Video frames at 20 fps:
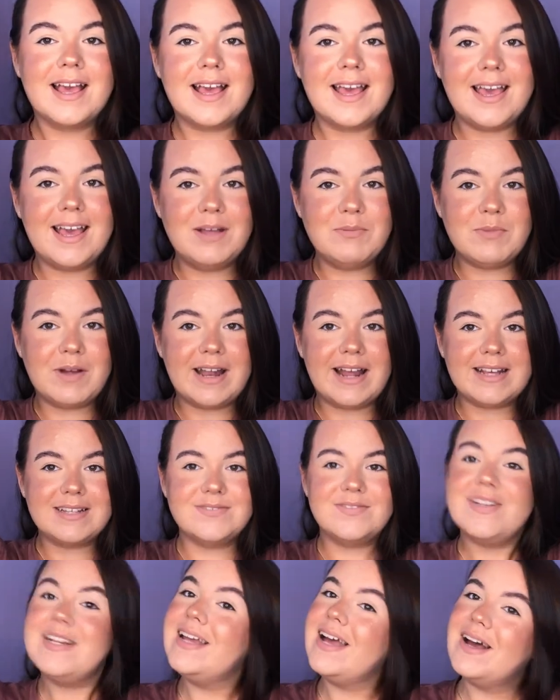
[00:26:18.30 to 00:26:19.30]
in my next
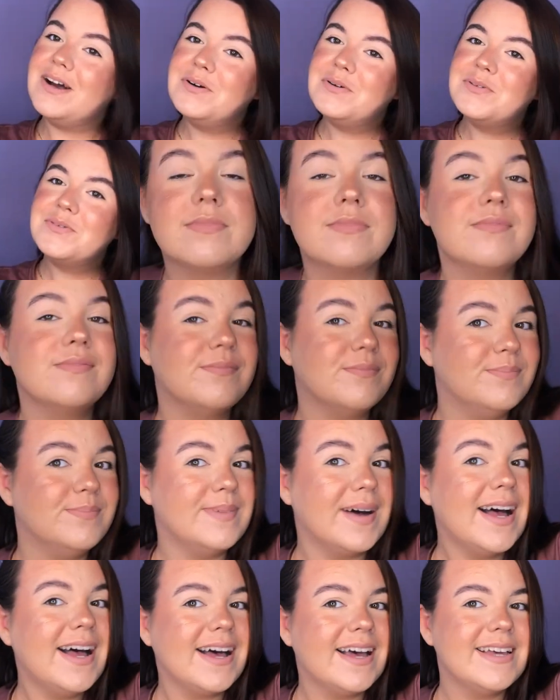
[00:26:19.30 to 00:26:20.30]
video.
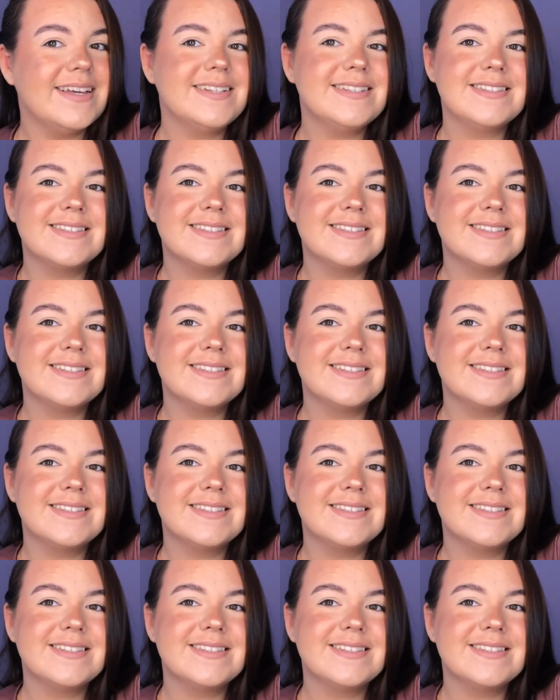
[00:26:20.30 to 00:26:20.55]
Bye.